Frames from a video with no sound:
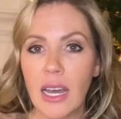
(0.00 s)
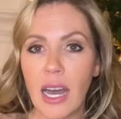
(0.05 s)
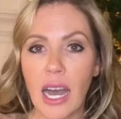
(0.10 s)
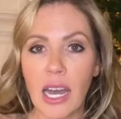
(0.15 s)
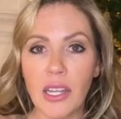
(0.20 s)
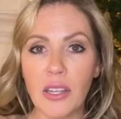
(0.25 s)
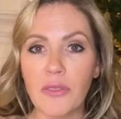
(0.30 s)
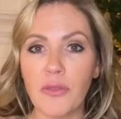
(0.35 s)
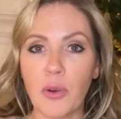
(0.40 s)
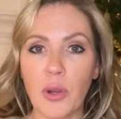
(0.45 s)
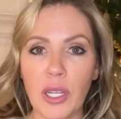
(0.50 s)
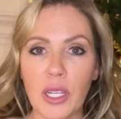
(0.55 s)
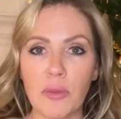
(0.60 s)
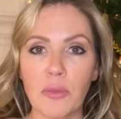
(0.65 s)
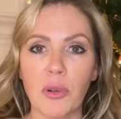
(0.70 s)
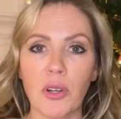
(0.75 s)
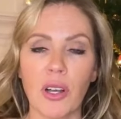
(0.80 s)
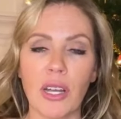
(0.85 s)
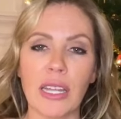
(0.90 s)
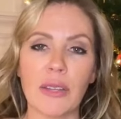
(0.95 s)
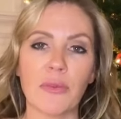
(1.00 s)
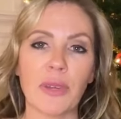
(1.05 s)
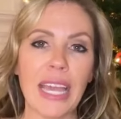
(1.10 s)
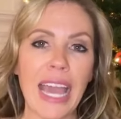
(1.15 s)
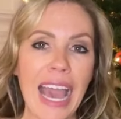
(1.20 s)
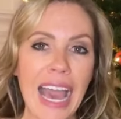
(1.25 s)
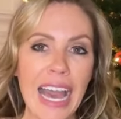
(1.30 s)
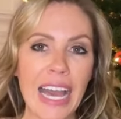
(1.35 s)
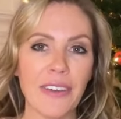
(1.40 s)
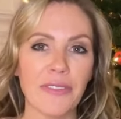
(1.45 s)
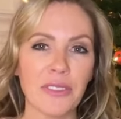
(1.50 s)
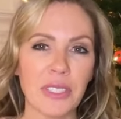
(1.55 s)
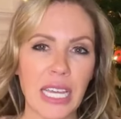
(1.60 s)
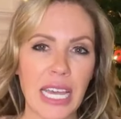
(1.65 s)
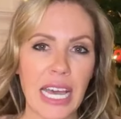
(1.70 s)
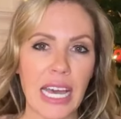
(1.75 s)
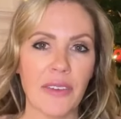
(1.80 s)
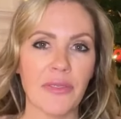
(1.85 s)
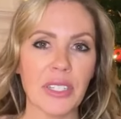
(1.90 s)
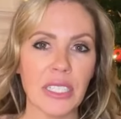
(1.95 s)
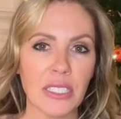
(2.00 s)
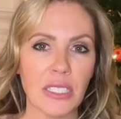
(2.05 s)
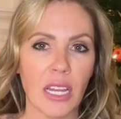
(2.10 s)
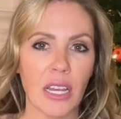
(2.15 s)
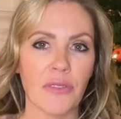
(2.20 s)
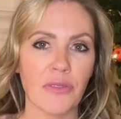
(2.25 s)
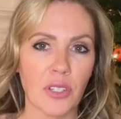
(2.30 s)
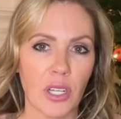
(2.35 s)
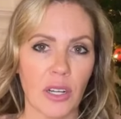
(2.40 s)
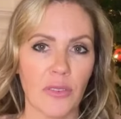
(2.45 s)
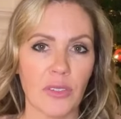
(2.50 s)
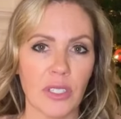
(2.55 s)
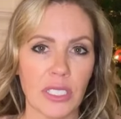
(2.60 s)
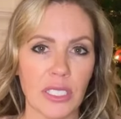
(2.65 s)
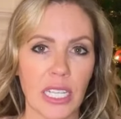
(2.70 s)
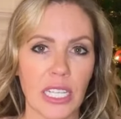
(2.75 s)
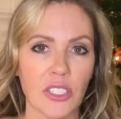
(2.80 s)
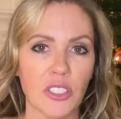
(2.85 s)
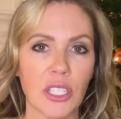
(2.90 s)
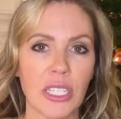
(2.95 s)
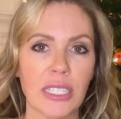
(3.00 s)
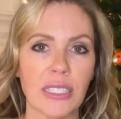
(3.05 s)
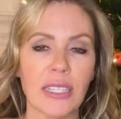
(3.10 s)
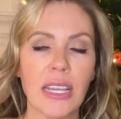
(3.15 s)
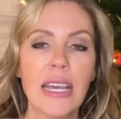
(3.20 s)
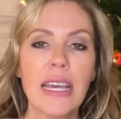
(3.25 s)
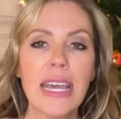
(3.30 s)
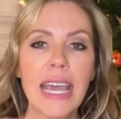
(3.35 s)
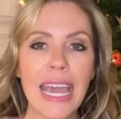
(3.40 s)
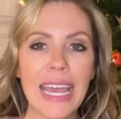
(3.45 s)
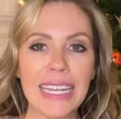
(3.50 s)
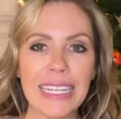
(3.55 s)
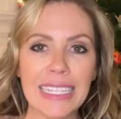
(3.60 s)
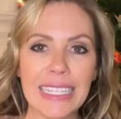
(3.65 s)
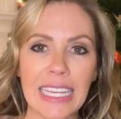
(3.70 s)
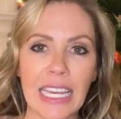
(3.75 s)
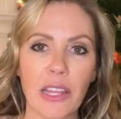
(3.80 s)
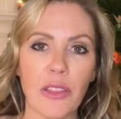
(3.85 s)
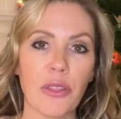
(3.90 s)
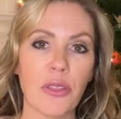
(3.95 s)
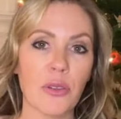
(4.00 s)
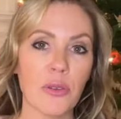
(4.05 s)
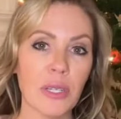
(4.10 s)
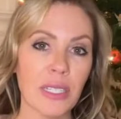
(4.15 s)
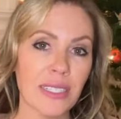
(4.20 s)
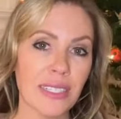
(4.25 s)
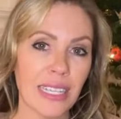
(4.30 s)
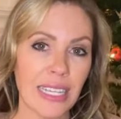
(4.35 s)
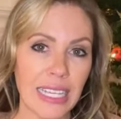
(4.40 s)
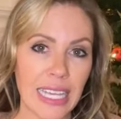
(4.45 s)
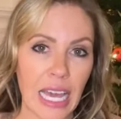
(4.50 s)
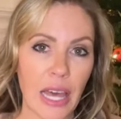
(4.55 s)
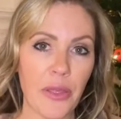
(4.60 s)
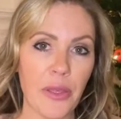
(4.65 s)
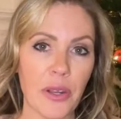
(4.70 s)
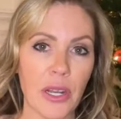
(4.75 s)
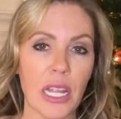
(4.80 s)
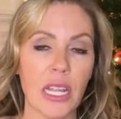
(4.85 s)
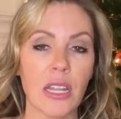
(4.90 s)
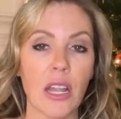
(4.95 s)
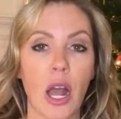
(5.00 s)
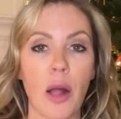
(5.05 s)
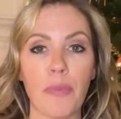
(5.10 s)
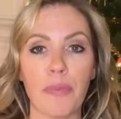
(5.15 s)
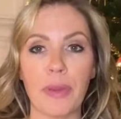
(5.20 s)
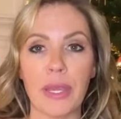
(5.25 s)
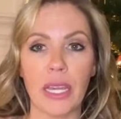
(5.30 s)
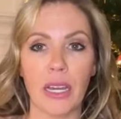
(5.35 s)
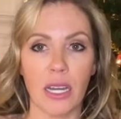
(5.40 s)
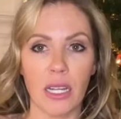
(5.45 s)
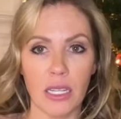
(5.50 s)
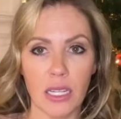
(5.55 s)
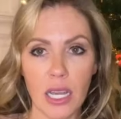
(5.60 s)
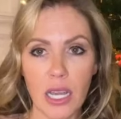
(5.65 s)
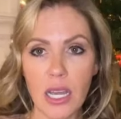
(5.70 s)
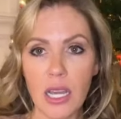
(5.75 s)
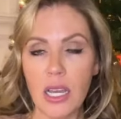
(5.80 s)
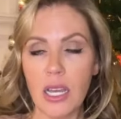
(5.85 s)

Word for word: unavoidable and we have to have the tough conversations and get through it together and not be on